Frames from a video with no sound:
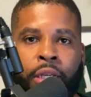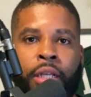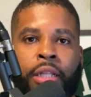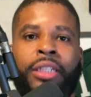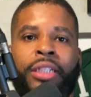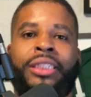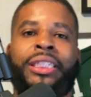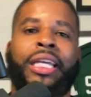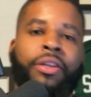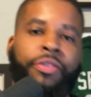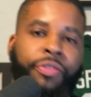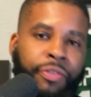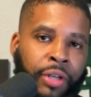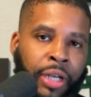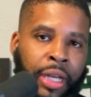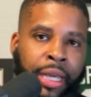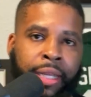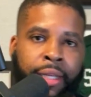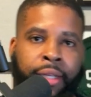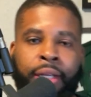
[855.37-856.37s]
the
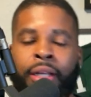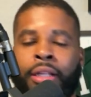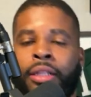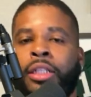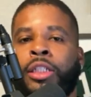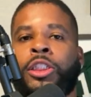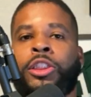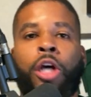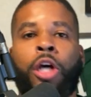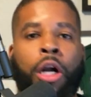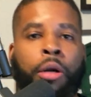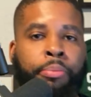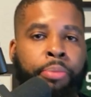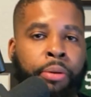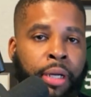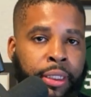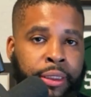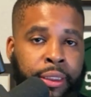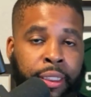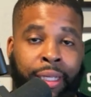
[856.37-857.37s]
Chick-fil-A, the
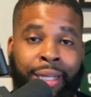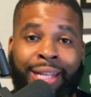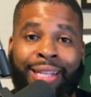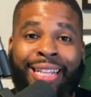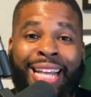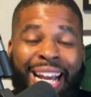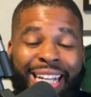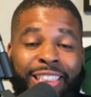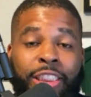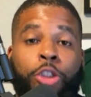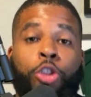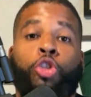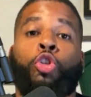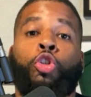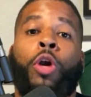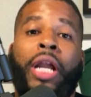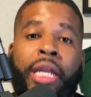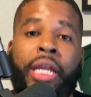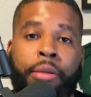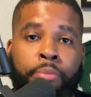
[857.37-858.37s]
Starbucks, that's
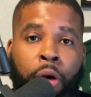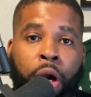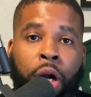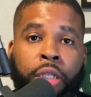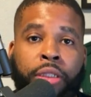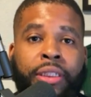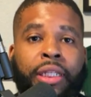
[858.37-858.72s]
trademarks.